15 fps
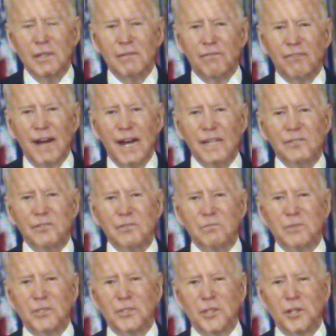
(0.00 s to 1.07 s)

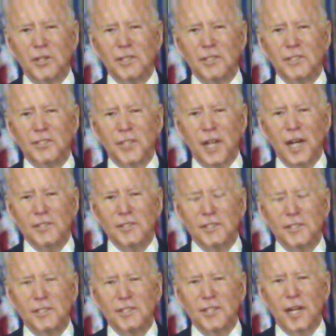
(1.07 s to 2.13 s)
Pfizer, Moderna,
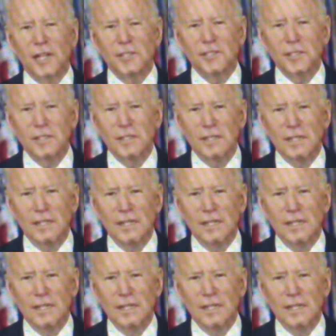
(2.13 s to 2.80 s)
Johnson & Johnson,